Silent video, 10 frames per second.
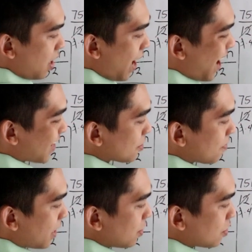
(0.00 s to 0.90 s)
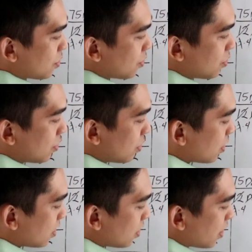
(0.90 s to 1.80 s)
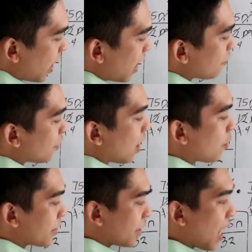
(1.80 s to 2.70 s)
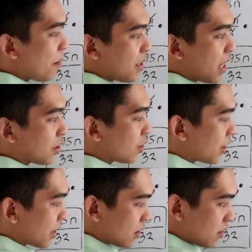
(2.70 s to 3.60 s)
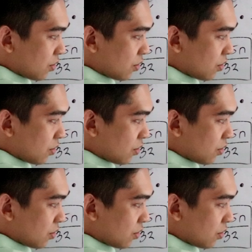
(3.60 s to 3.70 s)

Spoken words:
x minus 2, and for our denominator,